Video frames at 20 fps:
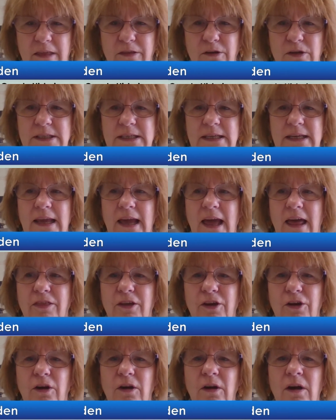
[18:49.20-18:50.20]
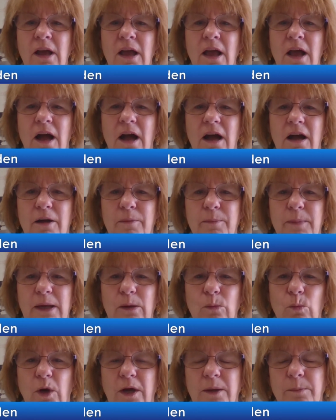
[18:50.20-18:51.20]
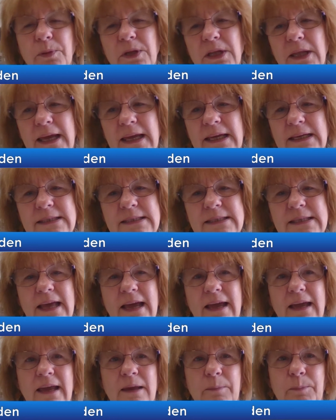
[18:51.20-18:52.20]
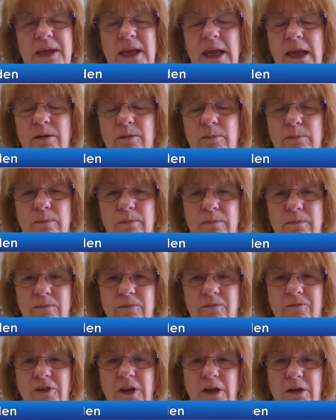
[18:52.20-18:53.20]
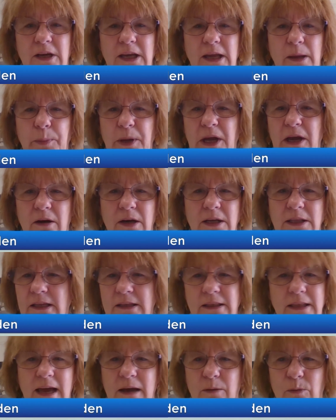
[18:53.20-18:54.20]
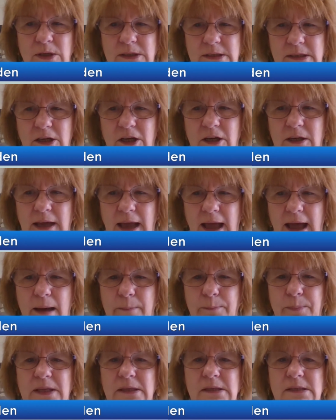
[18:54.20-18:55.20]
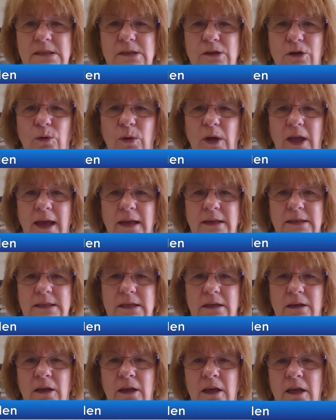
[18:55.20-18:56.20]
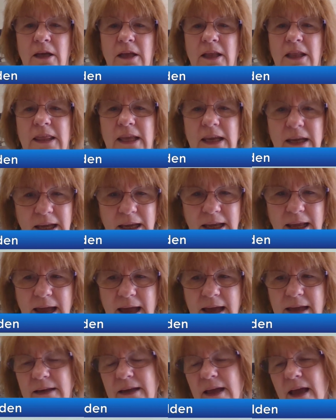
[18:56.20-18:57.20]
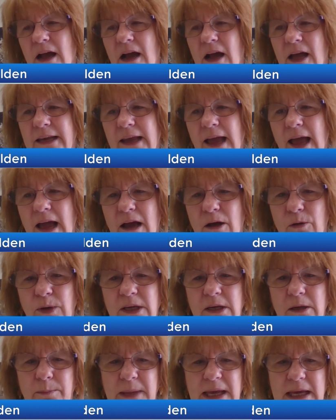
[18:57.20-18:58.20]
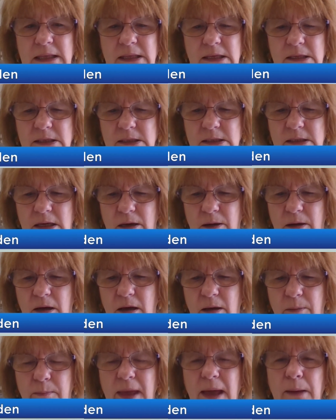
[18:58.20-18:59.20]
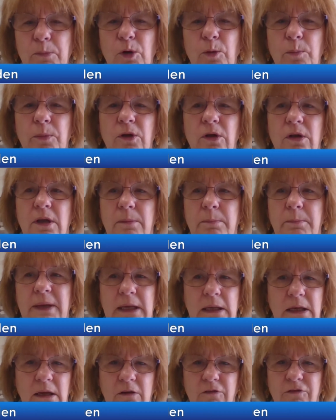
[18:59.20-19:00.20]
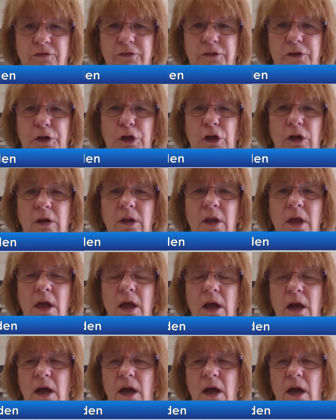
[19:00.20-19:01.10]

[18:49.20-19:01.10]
gather together um, in one place, that uh, it became very apparent that that wasn't going to happen. So I had to think again on how we could make this uh, a memorable and meaningful